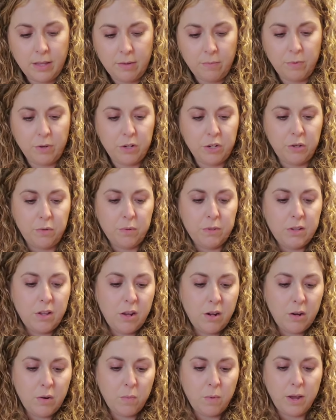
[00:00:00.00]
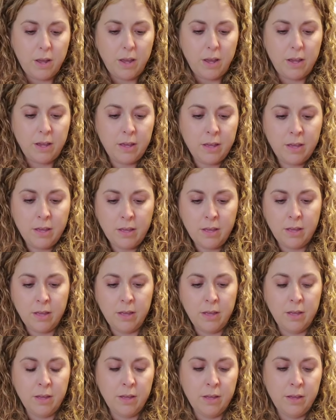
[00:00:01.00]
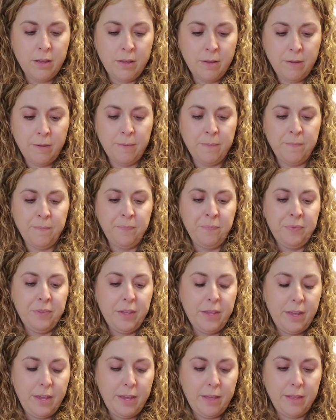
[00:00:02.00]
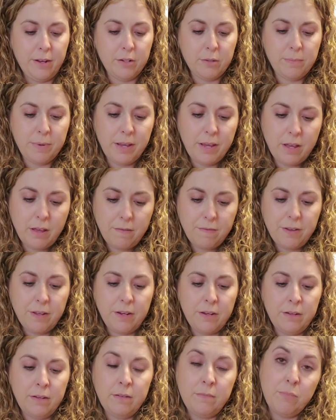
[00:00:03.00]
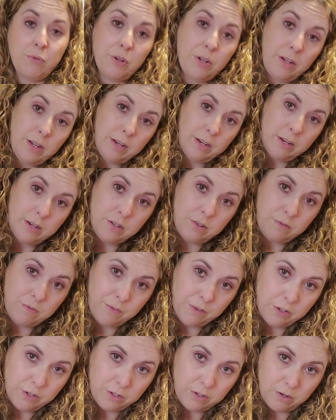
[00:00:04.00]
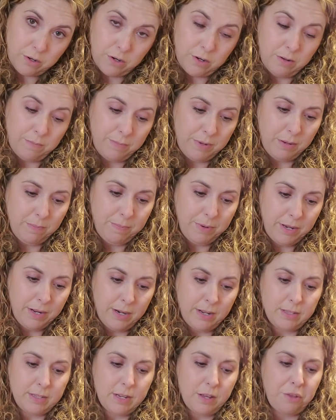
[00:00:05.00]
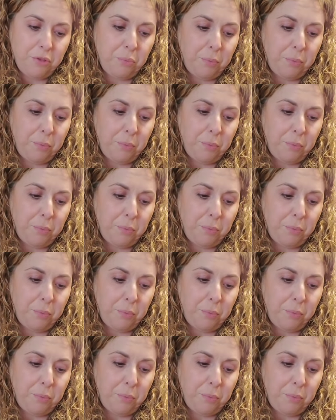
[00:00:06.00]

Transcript: Wish it was on our way. Okay, there's my oven preheated. If you just heard it beeping, it's at